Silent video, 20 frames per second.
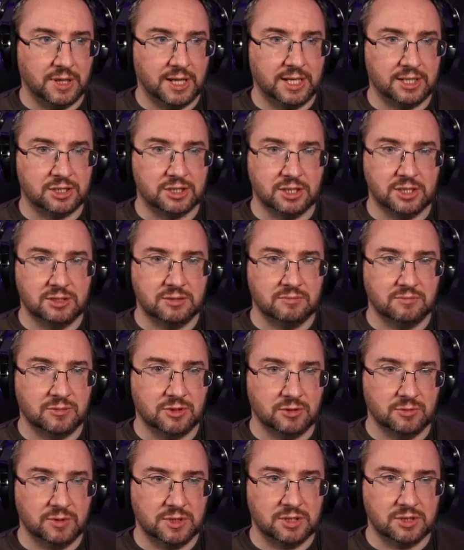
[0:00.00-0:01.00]
Actually,
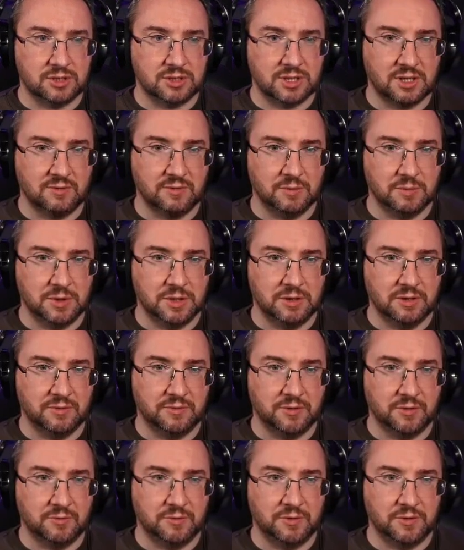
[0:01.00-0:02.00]
do we just give up another
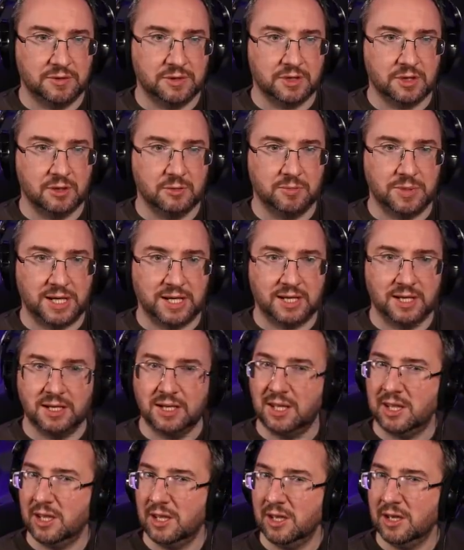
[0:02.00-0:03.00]
footfall to go back in
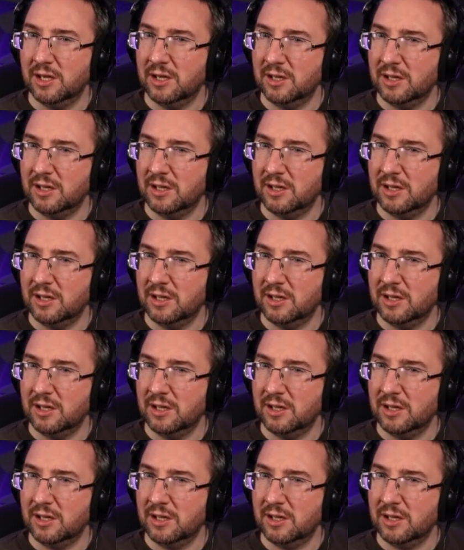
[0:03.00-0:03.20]
here?